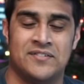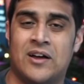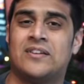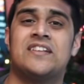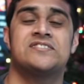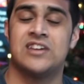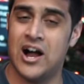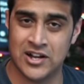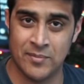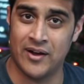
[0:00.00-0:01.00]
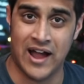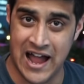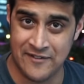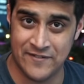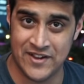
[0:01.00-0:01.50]
Now let's talk about
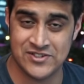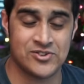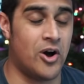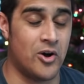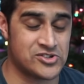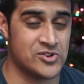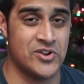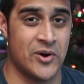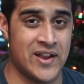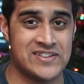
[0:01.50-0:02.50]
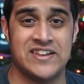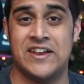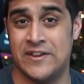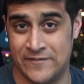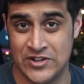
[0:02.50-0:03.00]
IVs, also known as
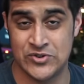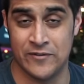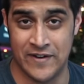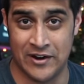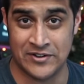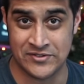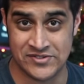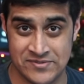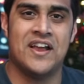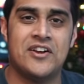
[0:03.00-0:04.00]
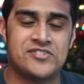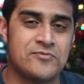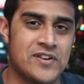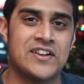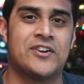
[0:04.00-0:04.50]
individual values. Here's a
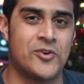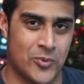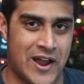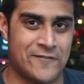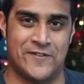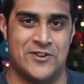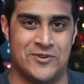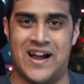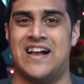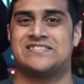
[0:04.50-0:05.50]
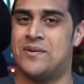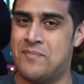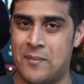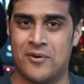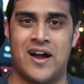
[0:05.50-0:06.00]
really good way for you guys to
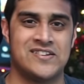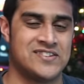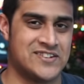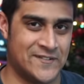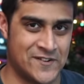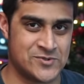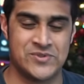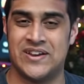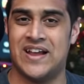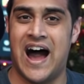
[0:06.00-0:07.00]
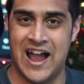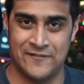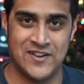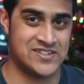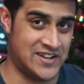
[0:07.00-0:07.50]
memorize the difference between
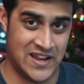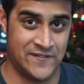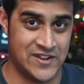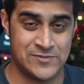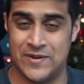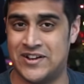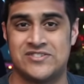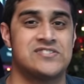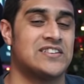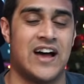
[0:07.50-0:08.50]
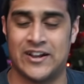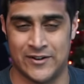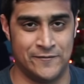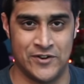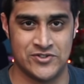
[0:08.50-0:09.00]
IVs and EVs because there's a lot of
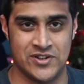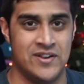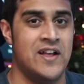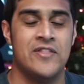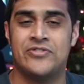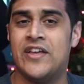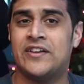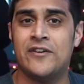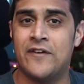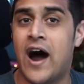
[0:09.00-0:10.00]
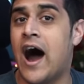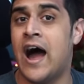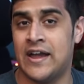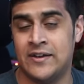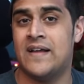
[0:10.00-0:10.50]
confusion. Think of
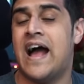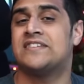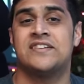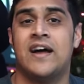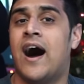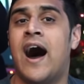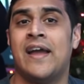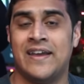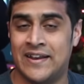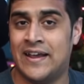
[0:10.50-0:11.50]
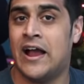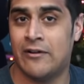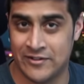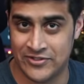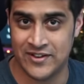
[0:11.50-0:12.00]
I as in I
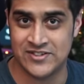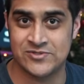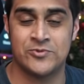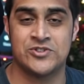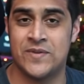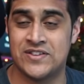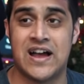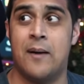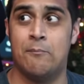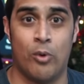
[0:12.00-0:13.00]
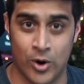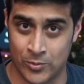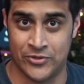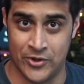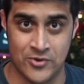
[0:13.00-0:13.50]
inherit these, which means I'm born
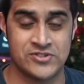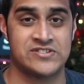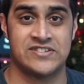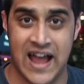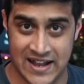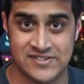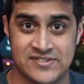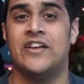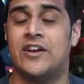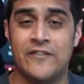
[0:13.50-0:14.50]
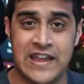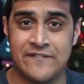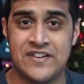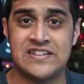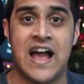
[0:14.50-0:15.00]
with those stats. Think of
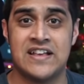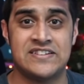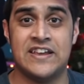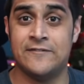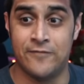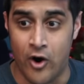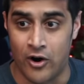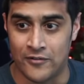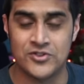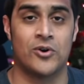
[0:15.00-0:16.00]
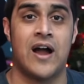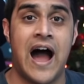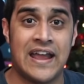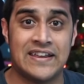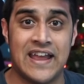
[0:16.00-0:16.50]
EVs as evolved, or
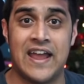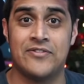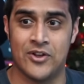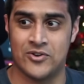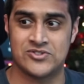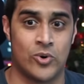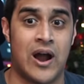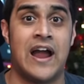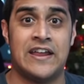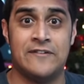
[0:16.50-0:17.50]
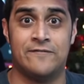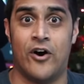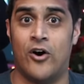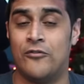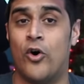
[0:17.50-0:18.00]
I gain those, or I
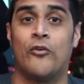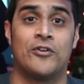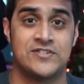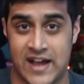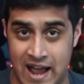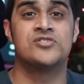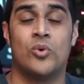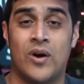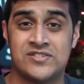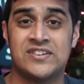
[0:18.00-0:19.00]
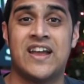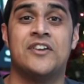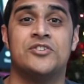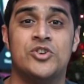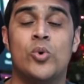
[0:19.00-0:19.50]
evolve over time. So once
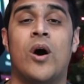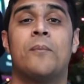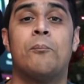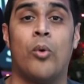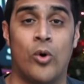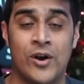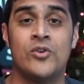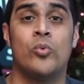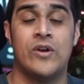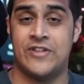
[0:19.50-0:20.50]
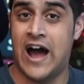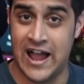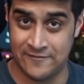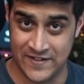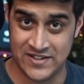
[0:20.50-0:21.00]
again, you are born with
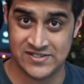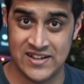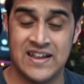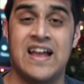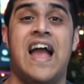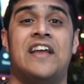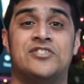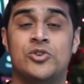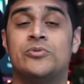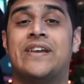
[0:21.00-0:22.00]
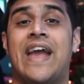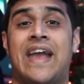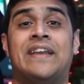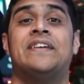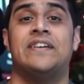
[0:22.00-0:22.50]
IVs and you
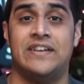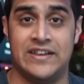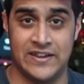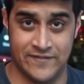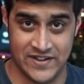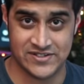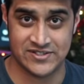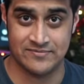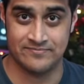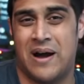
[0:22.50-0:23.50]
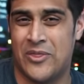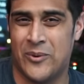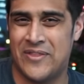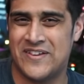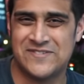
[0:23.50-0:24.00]
gain EVs. By the
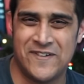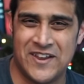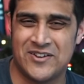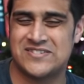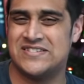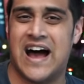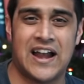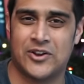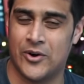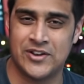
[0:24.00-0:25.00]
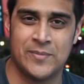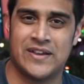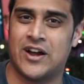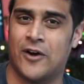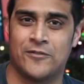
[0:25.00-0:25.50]
way, this video is not going to be
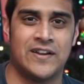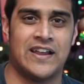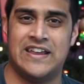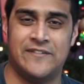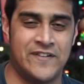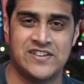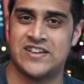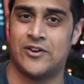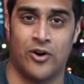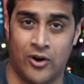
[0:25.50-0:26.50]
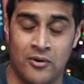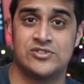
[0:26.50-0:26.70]
covering EVs at all.